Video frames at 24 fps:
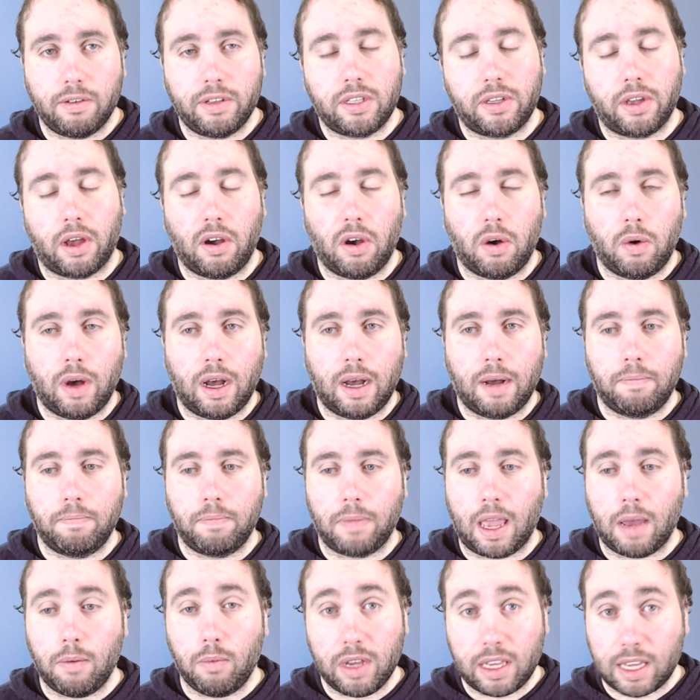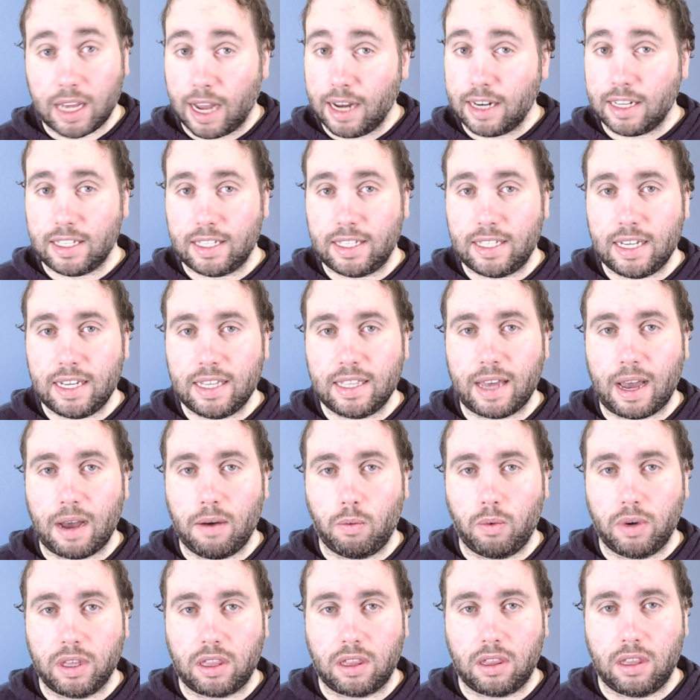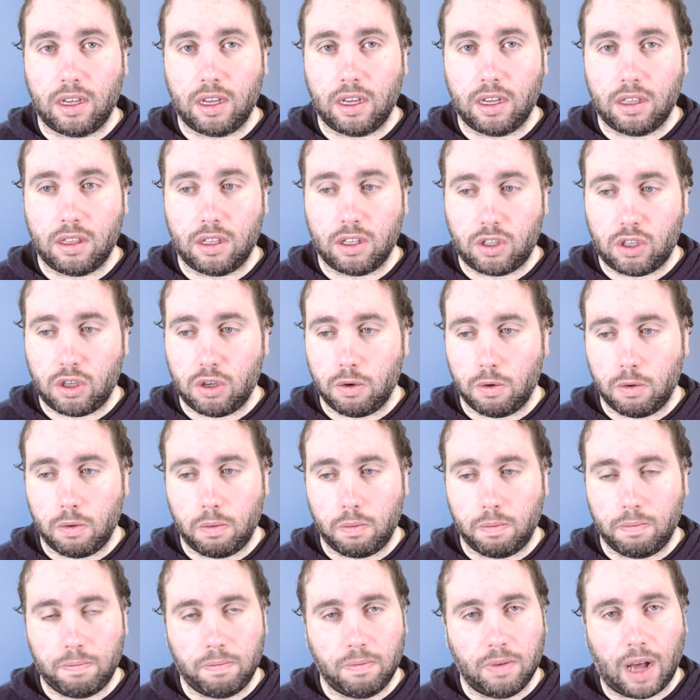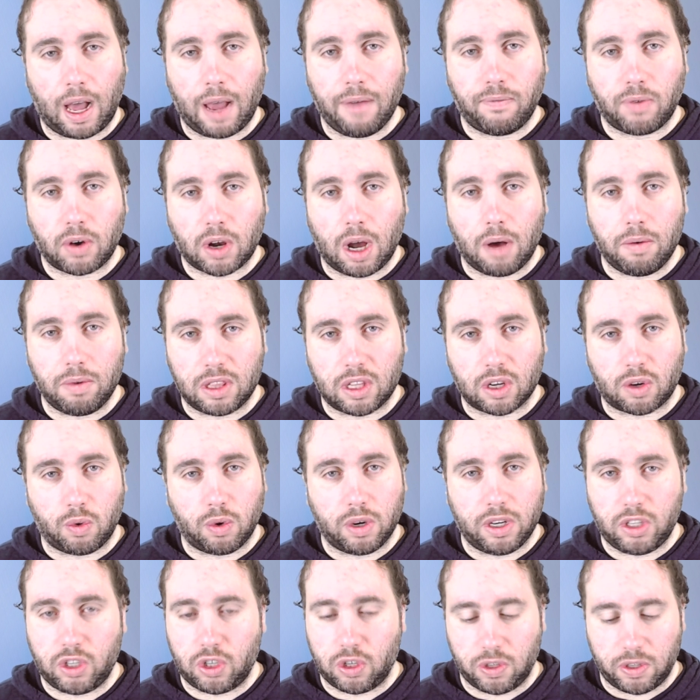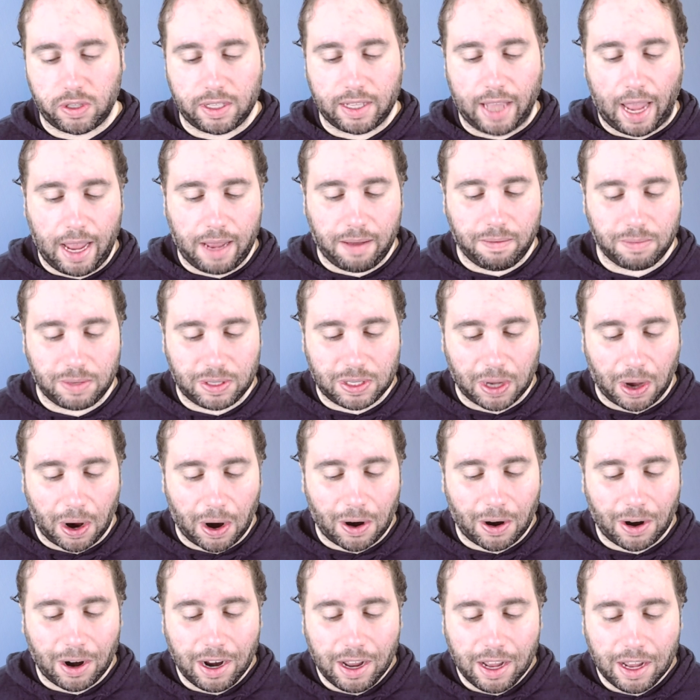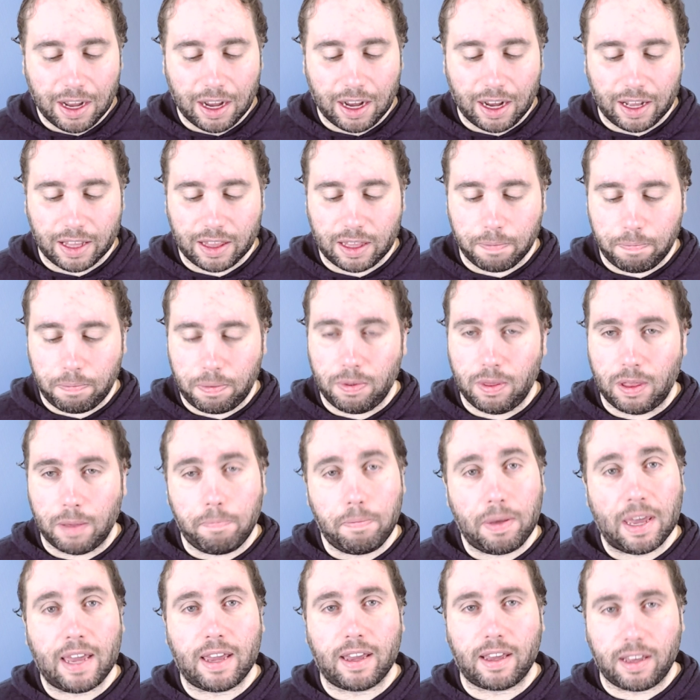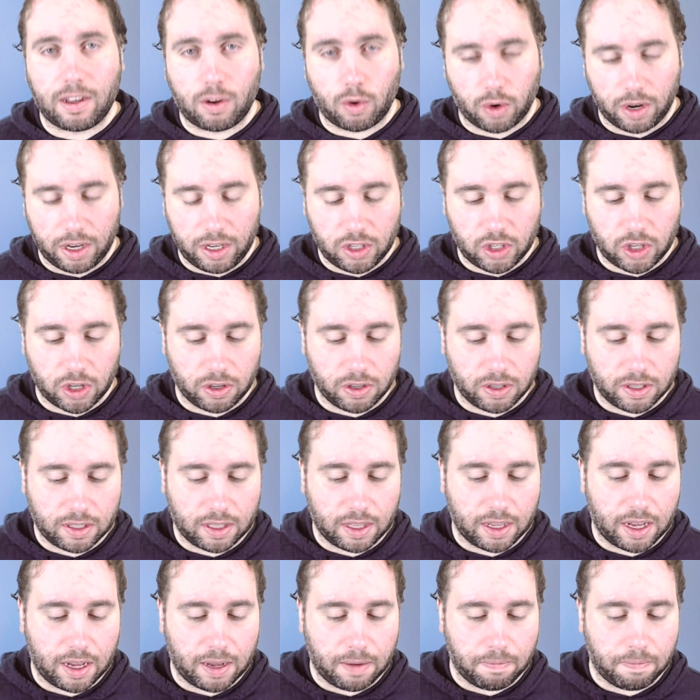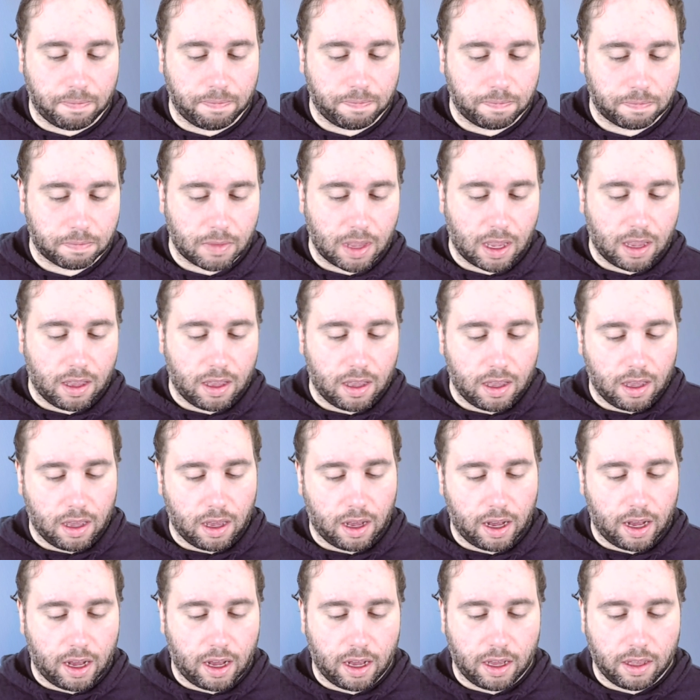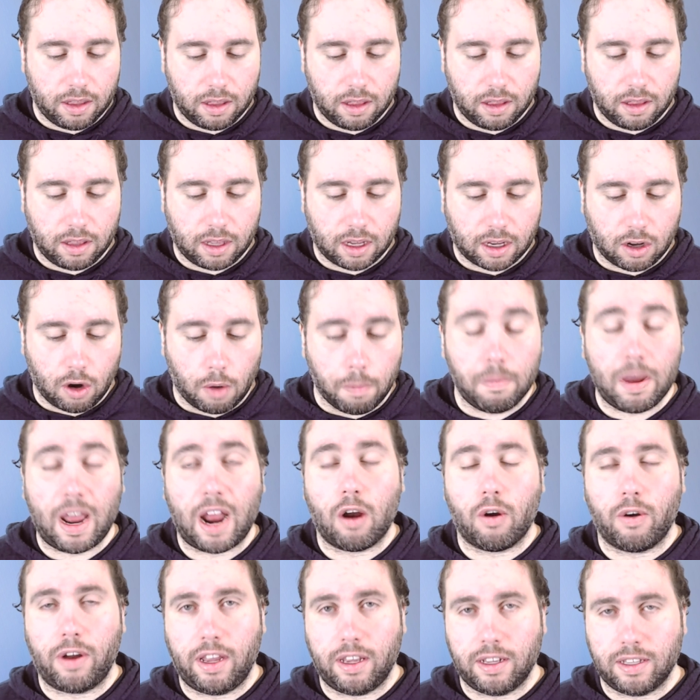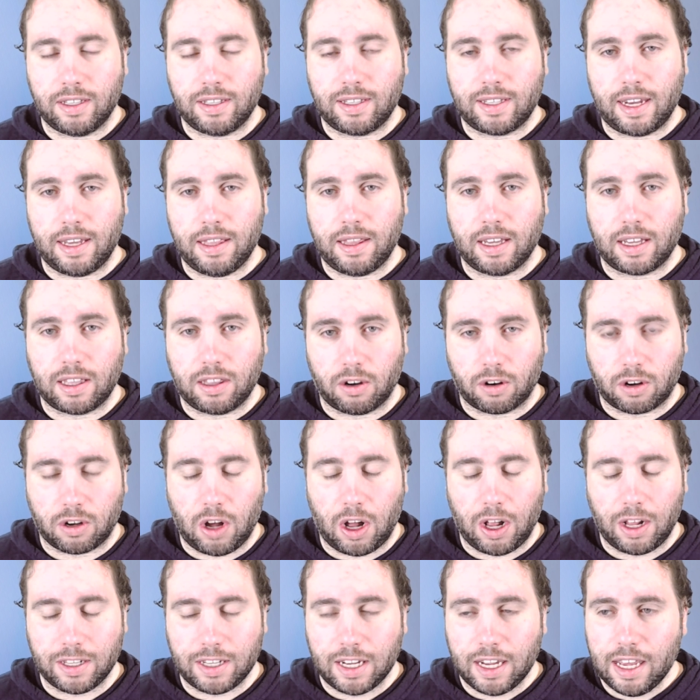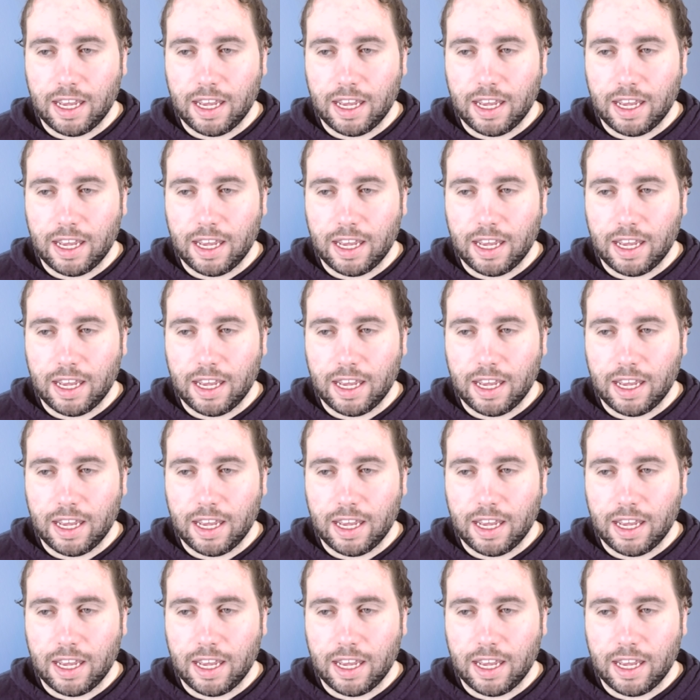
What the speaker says: So, and we kind of see that with the two, I forgot what the creatures' names are, the pig creatures, the Gomerians, I think they're called.